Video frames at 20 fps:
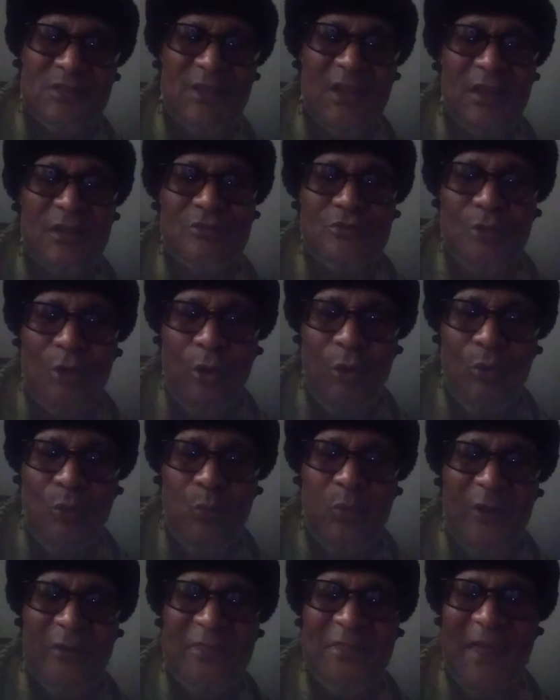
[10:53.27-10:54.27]
they
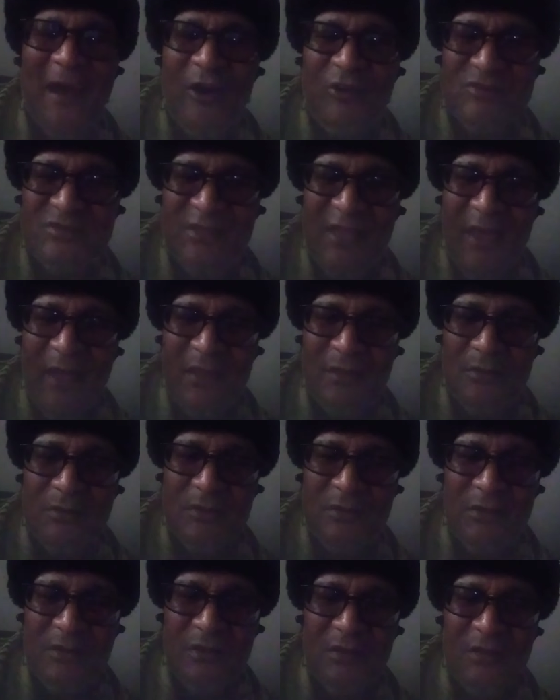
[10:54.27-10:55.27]
know without
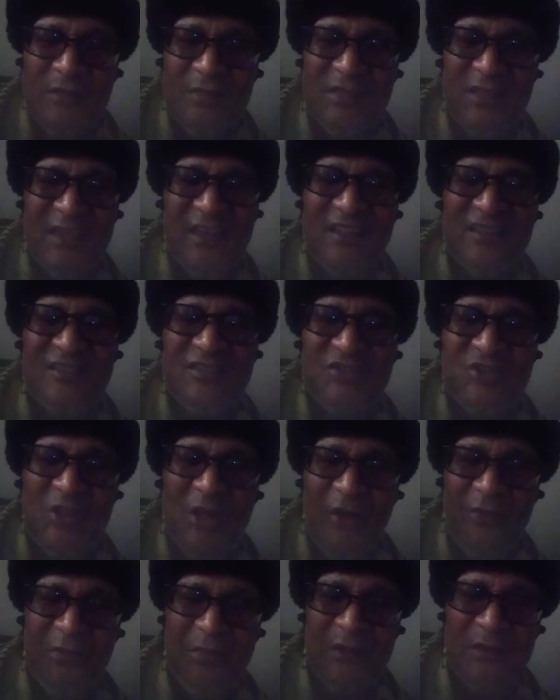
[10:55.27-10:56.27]
that, they're
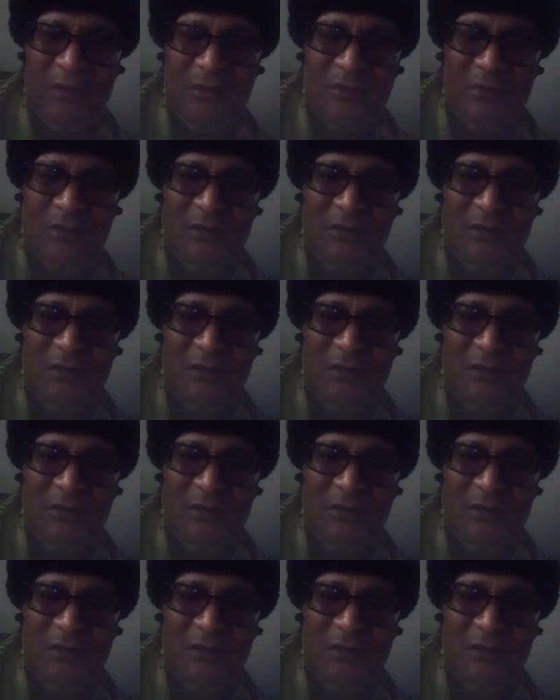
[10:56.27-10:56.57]
nothing.